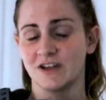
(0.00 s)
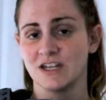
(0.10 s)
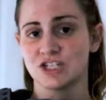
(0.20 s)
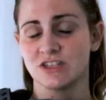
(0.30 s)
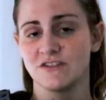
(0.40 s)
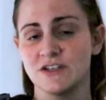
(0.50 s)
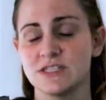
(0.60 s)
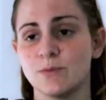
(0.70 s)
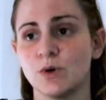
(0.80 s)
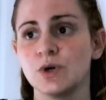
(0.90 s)
financially
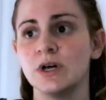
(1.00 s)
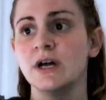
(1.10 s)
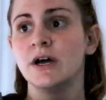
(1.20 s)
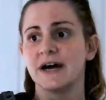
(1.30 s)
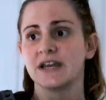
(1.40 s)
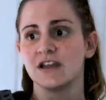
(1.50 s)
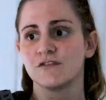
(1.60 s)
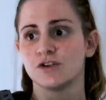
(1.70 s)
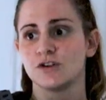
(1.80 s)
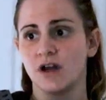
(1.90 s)
feasible. But
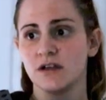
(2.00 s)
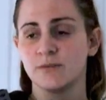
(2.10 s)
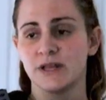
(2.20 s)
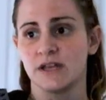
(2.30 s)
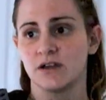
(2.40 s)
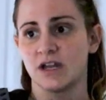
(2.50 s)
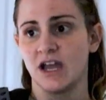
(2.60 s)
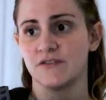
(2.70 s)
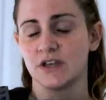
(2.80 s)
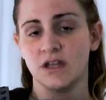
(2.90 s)
if you're not planning on
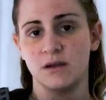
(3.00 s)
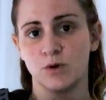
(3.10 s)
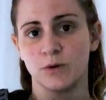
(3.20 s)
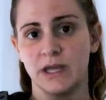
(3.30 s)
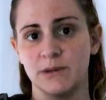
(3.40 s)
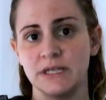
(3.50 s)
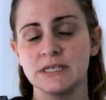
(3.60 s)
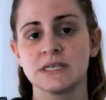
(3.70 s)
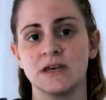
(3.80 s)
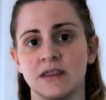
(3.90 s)
having any more
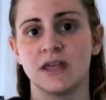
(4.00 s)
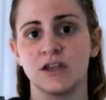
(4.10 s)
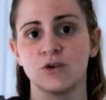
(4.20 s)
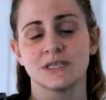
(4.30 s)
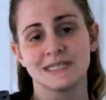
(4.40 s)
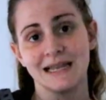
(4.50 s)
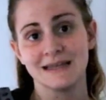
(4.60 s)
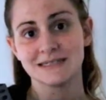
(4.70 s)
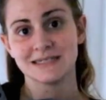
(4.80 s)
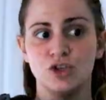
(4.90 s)
babies, then you can sell
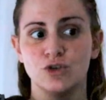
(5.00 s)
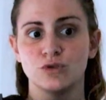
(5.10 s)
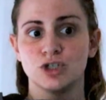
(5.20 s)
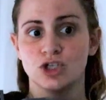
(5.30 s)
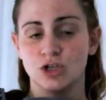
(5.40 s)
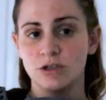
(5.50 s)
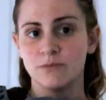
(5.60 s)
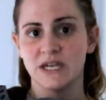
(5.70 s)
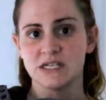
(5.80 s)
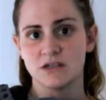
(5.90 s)
it. You should,
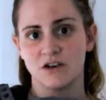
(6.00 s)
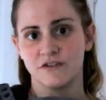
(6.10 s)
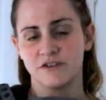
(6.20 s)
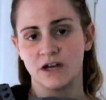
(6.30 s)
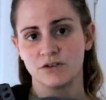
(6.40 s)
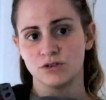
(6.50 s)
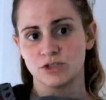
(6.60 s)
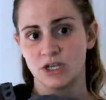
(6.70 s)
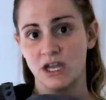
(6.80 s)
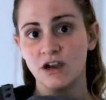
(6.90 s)
based off of how you
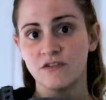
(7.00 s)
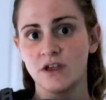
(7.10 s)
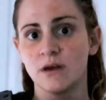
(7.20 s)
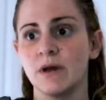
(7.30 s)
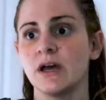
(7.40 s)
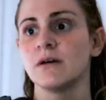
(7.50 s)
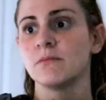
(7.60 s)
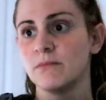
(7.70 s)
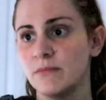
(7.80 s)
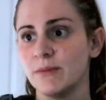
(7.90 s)
took care of them,
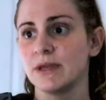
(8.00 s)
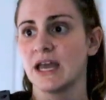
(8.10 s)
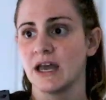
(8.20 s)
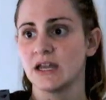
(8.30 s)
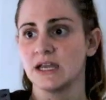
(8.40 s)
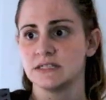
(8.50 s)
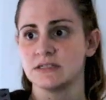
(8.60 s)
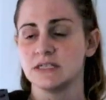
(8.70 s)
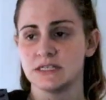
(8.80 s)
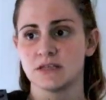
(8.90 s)
maybe get a
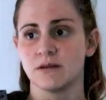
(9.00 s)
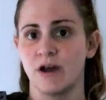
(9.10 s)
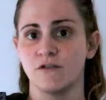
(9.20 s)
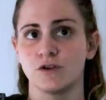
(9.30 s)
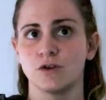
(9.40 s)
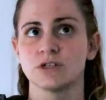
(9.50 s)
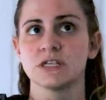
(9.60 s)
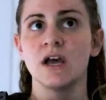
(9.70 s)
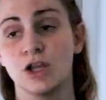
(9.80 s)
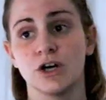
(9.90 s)
decent amount for
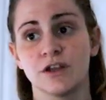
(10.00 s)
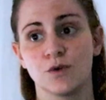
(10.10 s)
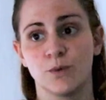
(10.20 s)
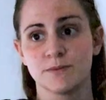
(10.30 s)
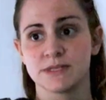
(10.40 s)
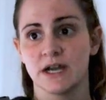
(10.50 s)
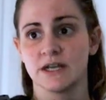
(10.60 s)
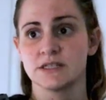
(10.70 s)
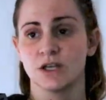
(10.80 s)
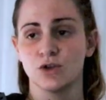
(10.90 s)
yours. A lot of the
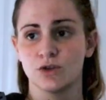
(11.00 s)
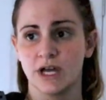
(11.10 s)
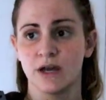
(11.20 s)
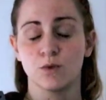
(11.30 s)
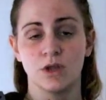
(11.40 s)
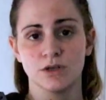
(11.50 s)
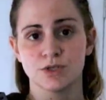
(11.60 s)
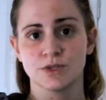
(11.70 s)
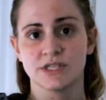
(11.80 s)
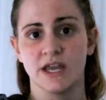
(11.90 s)
websites that you look at will
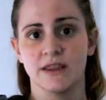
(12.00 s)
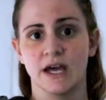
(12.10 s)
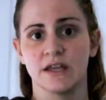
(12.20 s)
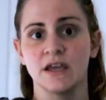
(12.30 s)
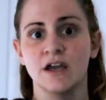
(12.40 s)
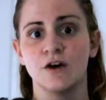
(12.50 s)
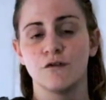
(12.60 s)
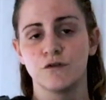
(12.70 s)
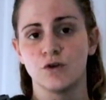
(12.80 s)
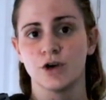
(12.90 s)
also say that
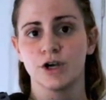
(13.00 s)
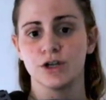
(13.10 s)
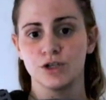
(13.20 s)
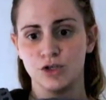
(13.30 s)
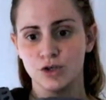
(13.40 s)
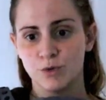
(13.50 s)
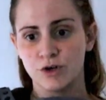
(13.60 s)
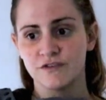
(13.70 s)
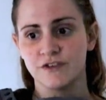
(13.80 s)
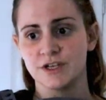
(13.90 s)
for
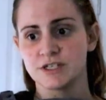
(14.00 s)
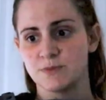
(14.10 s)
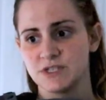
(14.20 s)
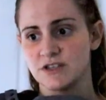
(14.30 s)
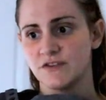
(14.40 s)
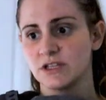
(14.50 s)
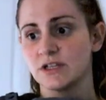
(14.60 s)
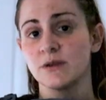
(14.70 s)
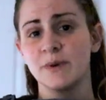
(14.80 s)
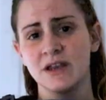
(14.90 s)
newborn phase
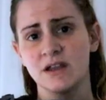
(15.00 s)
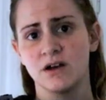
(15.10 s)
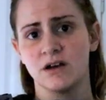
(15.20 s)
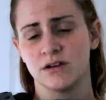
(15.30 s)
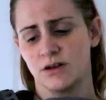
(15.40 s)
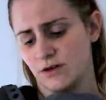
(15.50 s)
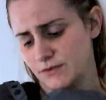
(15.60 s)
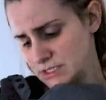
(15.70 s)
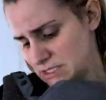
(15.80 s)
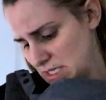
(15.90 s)
specifically, depending on
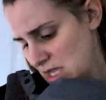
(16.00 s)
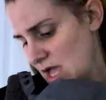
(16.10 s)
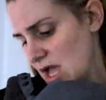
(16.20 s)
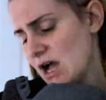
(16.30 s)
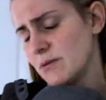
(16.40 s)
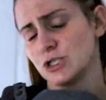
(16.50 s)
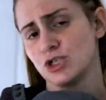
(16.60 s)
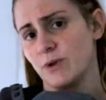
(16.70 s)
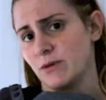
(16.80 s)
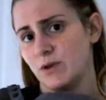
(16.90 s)
obviously how much
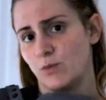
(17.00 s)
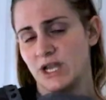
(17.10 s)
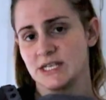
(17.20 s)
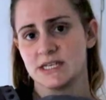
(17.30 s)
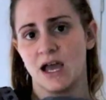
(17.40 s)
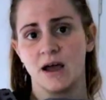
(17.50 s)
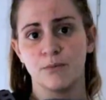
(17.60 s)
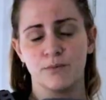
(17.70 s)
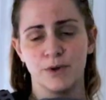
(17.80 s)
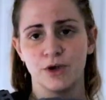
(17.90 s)
your baby weighs at
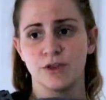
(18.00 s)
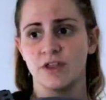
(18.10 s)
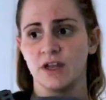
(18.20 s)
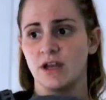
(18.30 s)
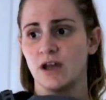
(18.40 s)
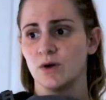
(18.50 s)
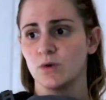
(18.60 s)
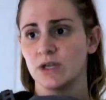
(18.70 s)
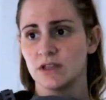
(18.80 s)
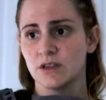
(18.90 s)
birth and how
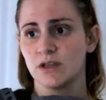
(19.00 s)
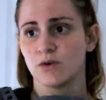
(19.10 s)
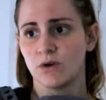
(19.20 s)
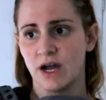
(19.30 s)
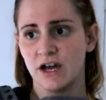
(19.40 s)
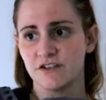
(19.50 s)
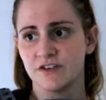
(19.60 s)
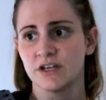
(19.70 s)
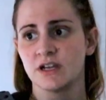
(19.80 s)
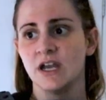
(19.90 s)
quickly they grow out of
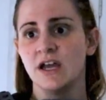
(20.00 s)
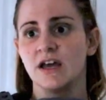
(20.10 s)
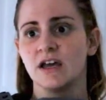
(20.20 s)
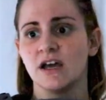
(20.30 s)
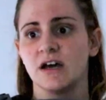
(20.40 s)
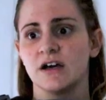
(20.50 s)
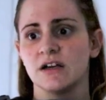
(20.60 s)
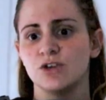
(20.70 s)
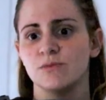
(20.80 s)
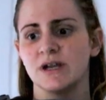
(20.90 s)
it,
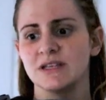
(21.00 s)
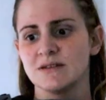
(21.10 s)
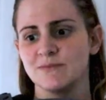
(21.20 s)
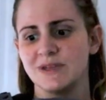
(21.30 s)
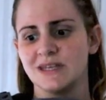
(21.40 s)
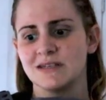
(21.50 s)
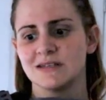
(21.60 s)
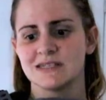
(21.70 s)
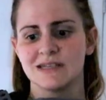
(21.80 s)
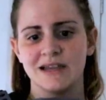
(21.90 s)
you might be
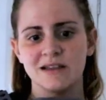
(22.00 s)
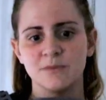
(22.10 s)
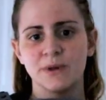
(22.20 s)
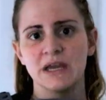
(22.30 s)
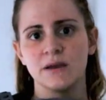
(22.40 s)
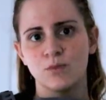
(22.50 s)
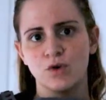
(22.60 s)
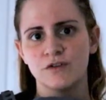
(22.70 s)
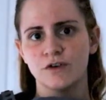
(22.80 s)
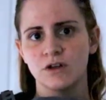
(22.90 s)
slightly paying
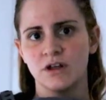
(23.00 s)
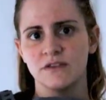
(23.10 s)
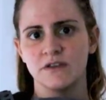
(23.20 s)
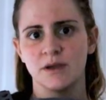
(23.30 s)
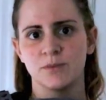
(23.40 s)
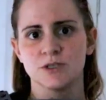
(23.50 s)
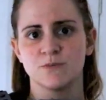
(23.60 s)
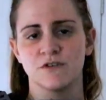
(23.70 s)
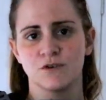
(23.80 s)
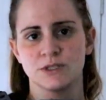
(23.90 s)
more for cloth diapers,
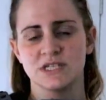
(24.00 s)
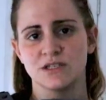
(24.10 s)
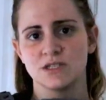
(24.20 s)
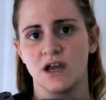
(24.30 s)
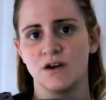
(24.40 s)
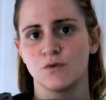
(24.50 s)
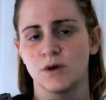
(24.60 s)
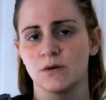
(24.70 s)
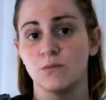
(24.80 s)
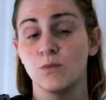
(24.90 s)
but if you intend to have
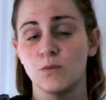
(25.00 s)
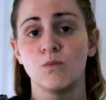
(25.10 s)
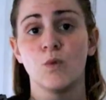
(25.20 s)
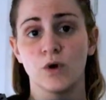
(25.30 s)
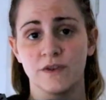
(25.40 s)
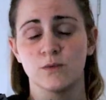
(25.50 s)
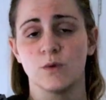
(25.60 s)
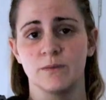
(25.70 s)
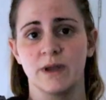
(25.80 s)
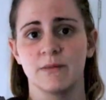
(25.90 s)
one more than
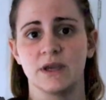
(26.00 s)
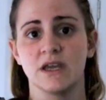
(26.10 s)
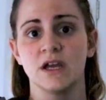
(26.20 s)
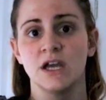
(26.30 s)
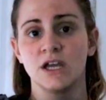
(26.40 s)
one baby,